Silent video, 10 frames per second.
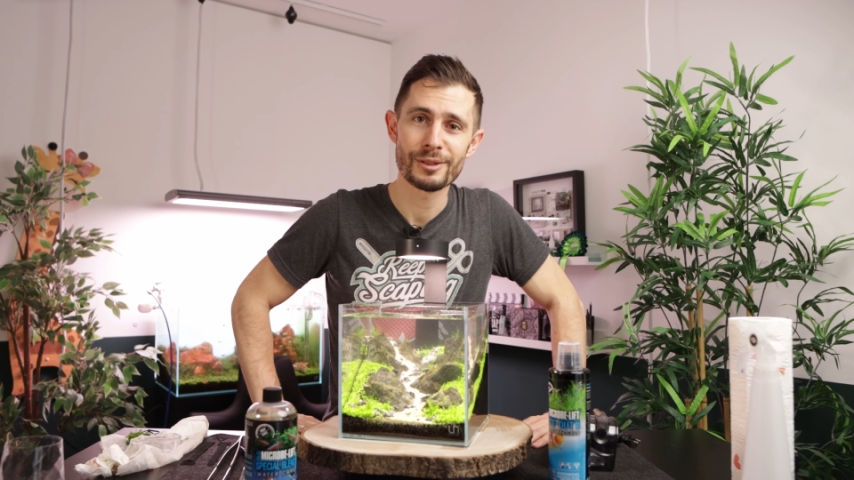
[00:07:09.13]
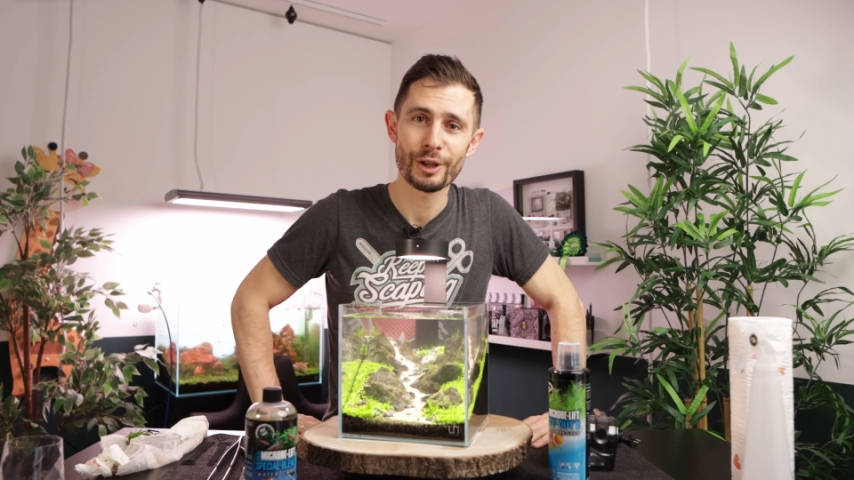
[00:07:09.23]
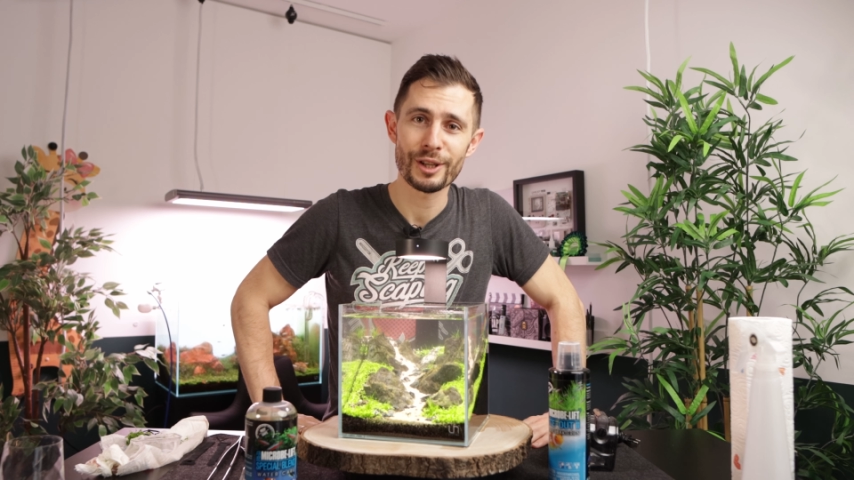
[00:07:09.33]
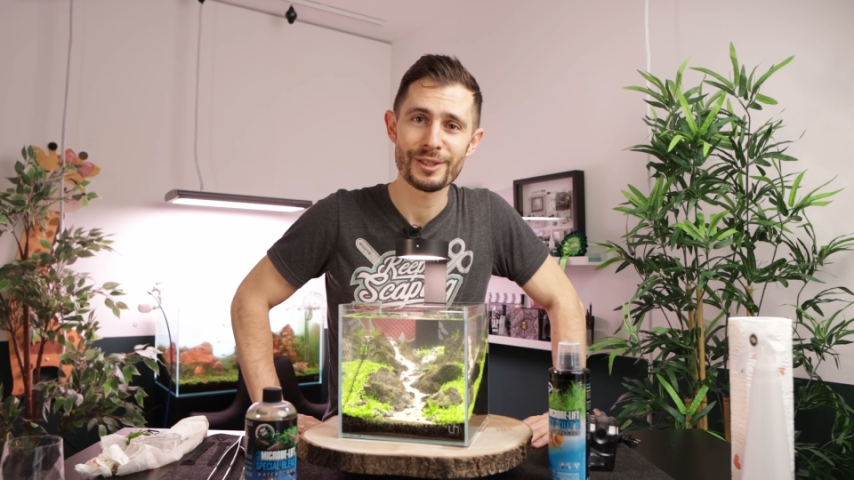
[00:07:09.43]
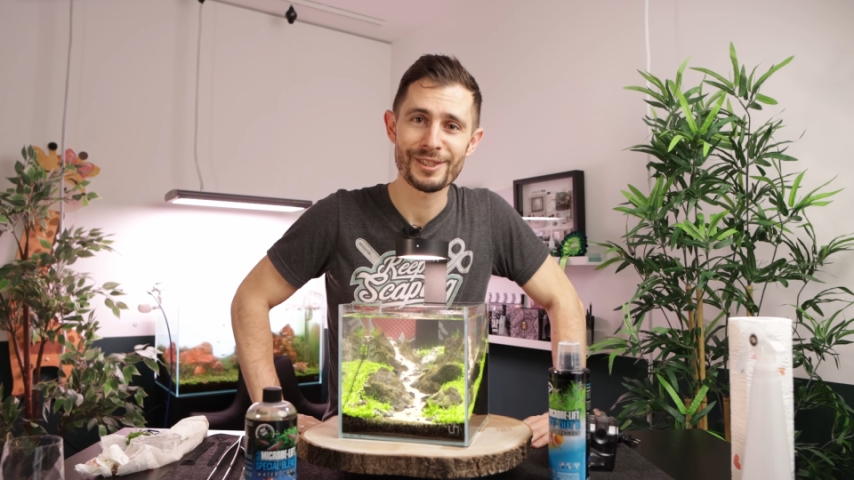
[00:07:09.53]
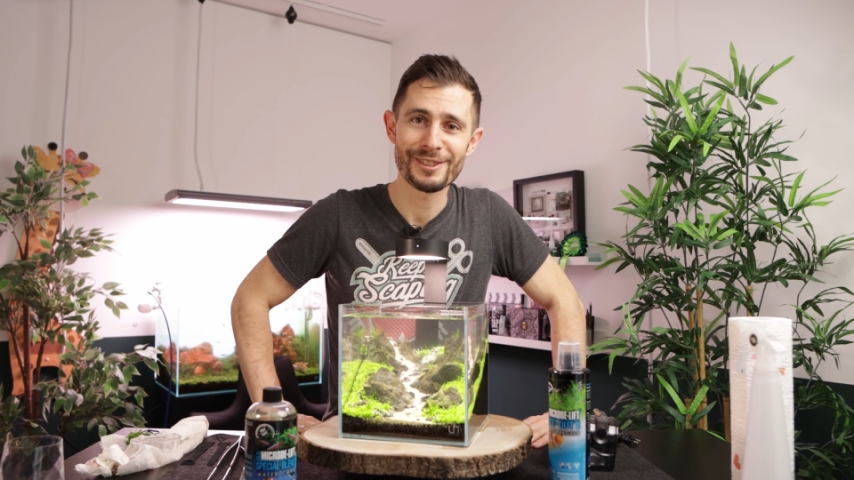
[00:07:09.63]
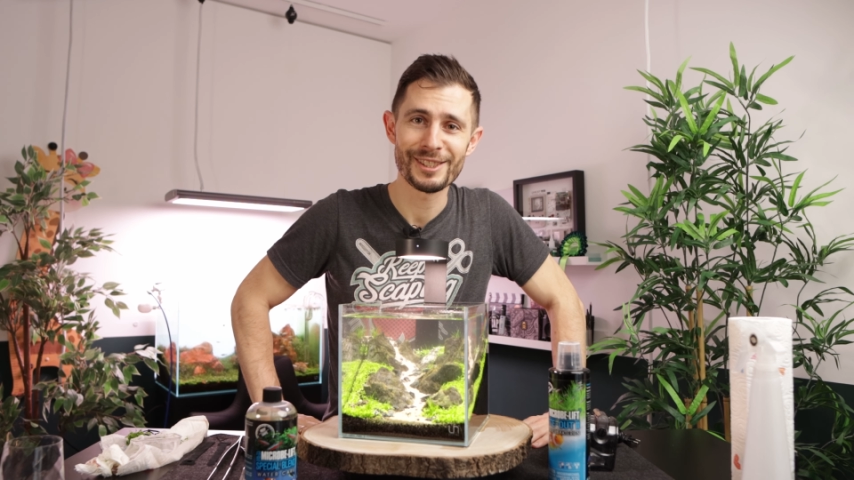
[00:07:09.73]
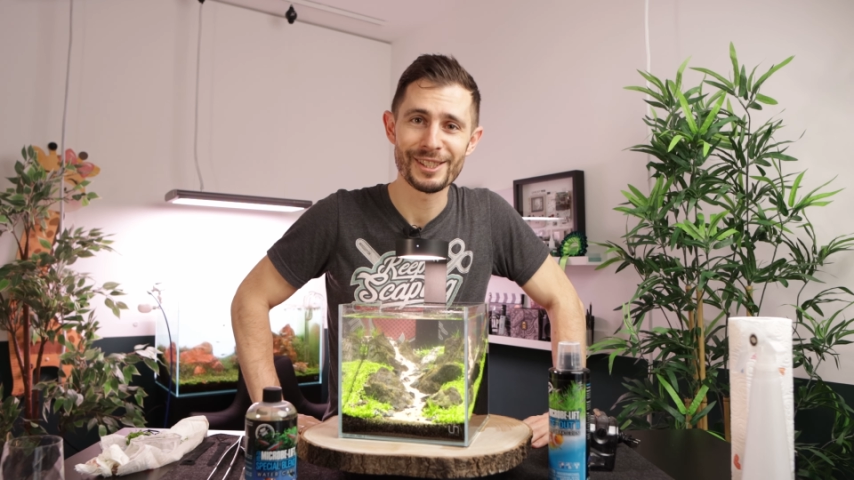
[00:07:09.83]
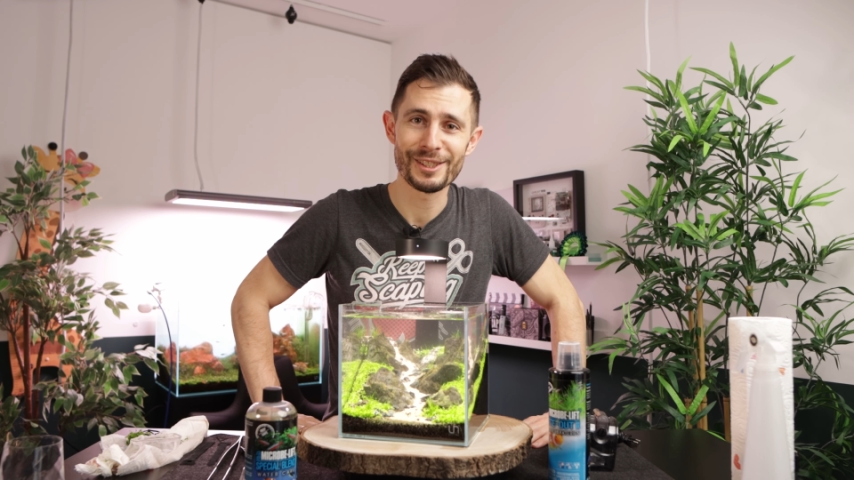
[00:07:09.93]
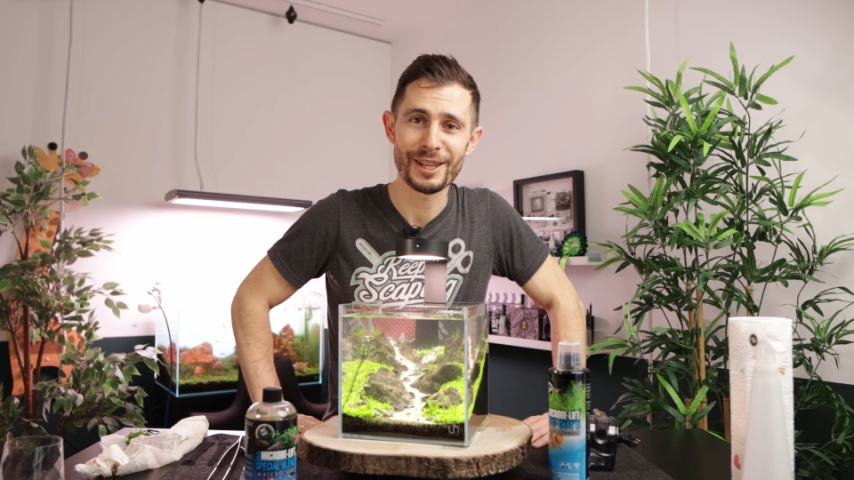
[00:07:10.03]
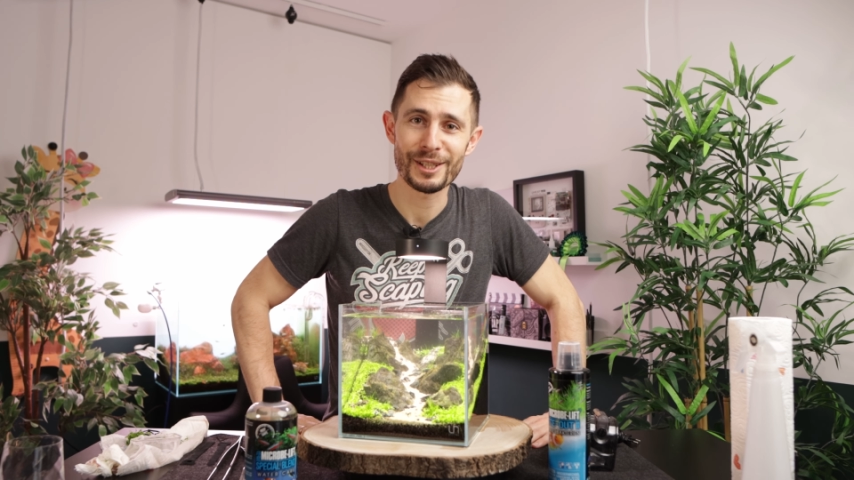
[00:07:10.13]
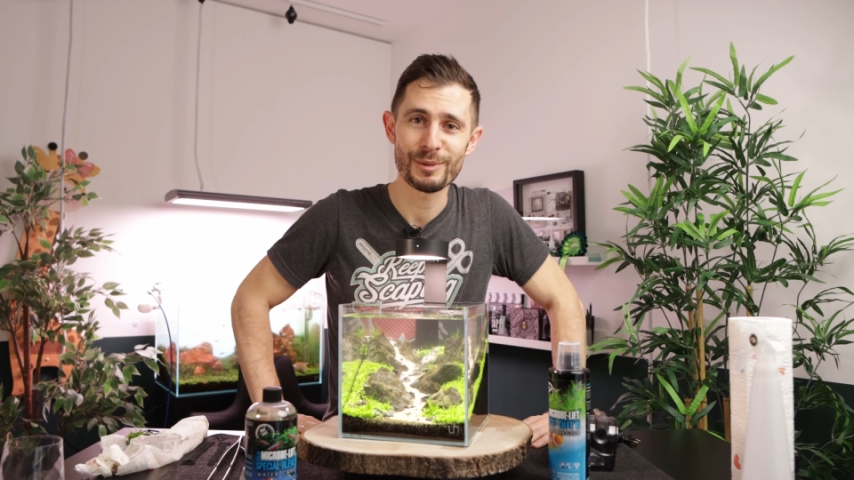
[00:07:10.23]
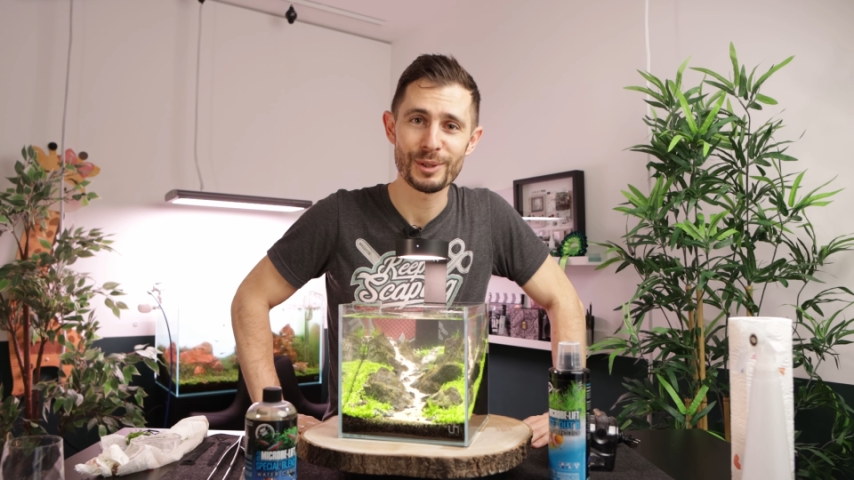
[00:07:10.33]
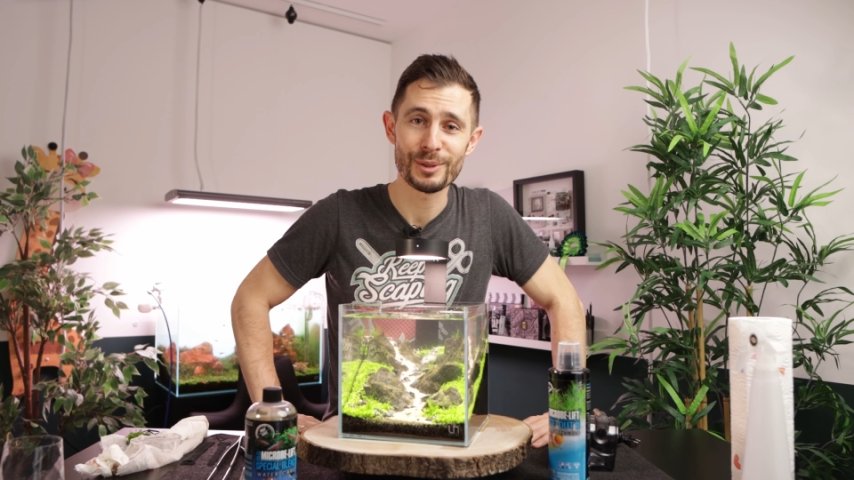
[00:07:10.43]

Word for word: you're gonna see in the next video.